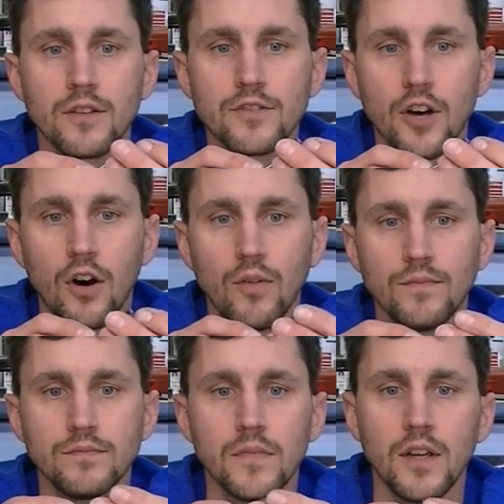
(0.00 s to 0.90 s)
So,
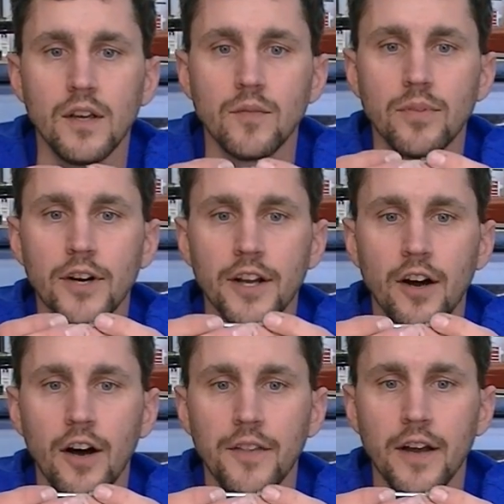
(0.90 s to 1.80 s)
put it
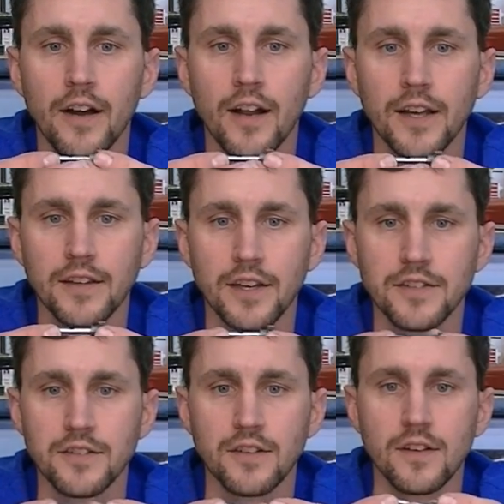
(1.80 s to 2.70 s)
on there like
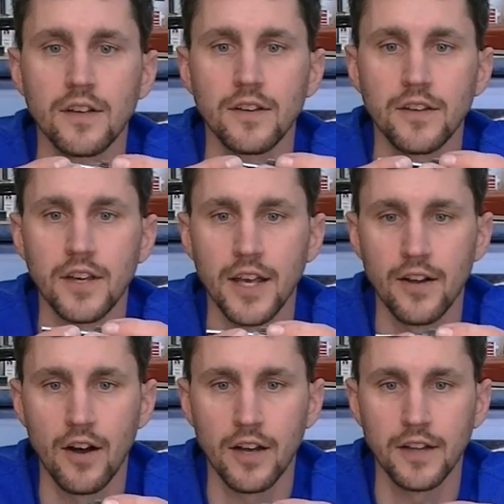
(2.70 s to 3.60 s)
this. You
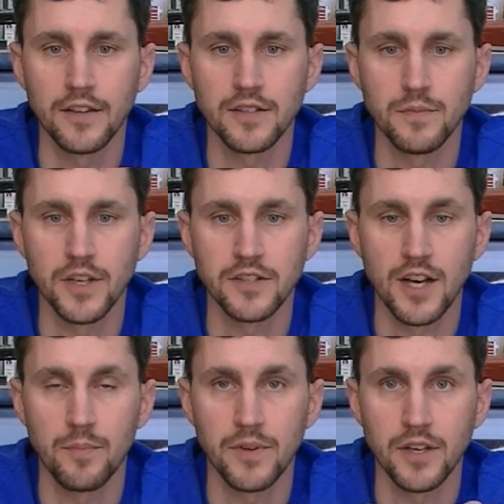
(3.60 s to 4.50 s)
cannot get this mixed
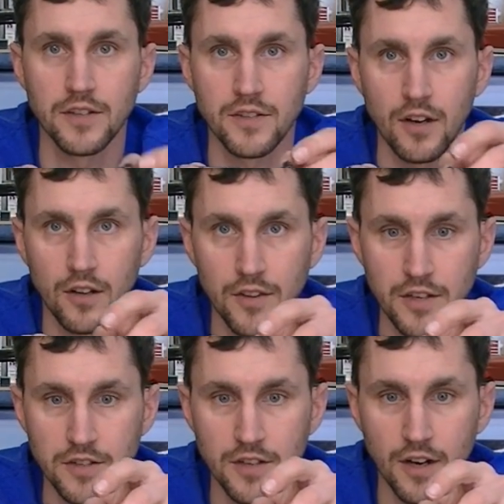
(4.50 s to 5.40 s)
up because all
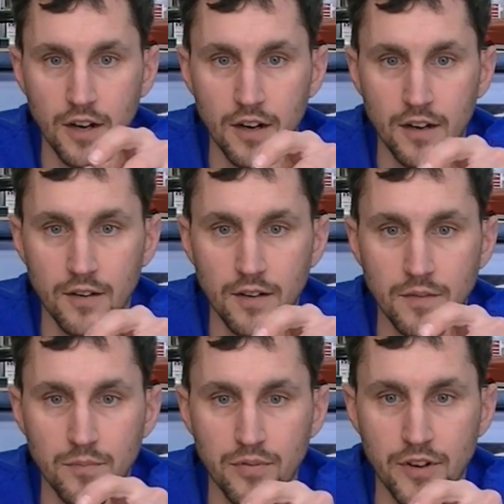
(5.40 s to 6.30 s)
these are
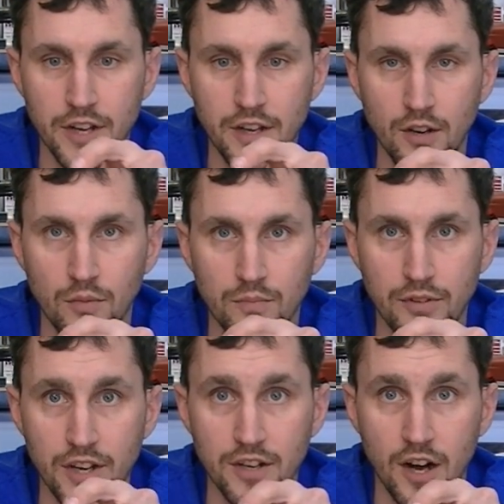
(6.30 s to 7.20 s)
pre
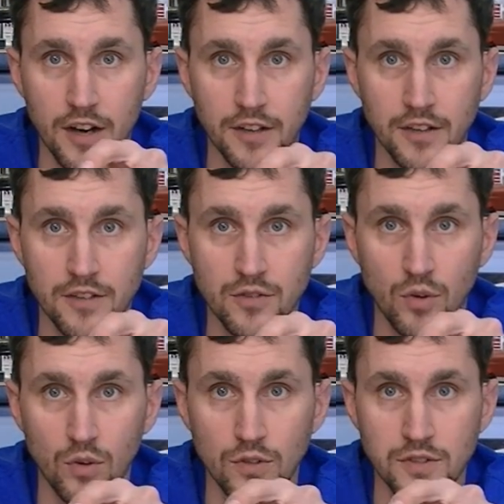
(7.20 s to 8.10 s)
pre dotted. There's
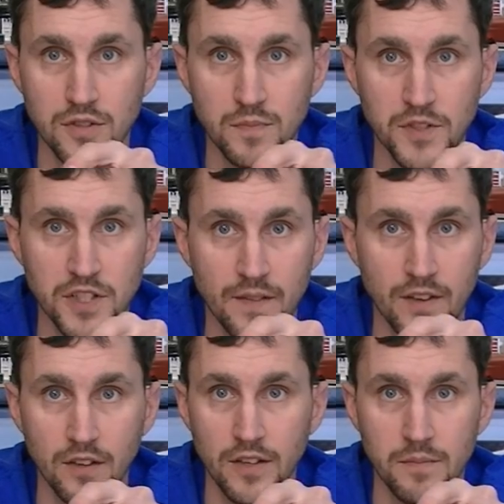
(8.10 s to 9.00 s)
holes
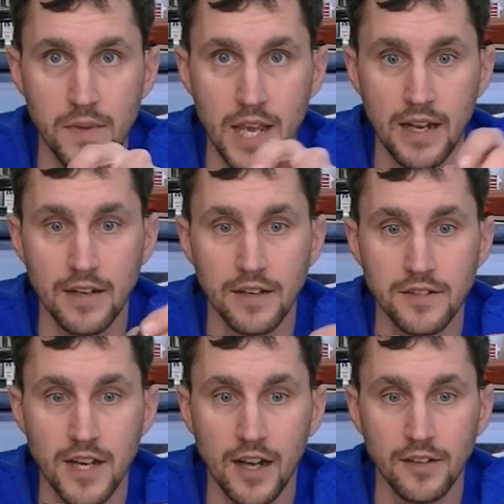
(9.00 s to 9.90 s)
specifically made in
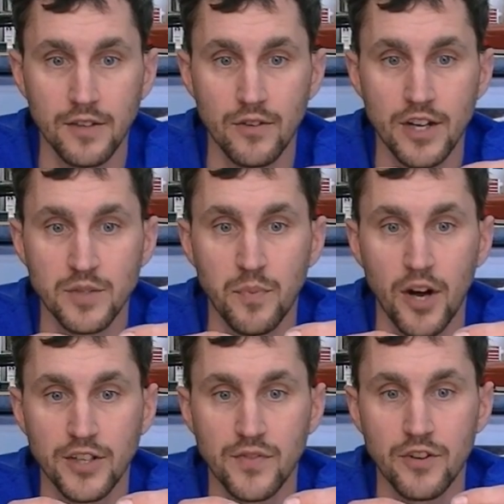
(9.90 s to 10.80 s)
exactly the right
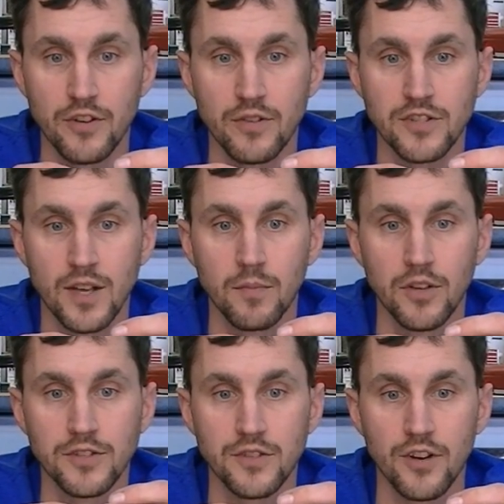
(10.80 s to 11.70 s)
spots for you to assemble
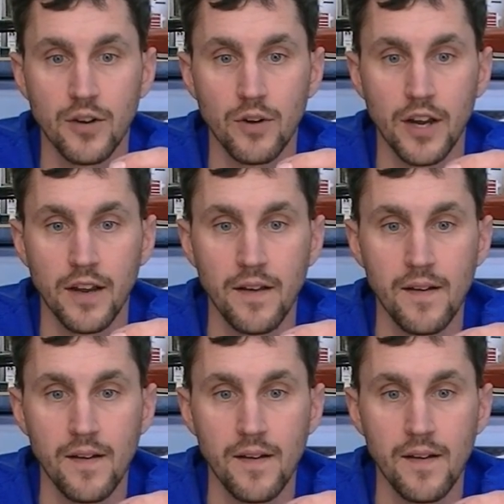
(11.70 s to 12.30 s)
this the right way.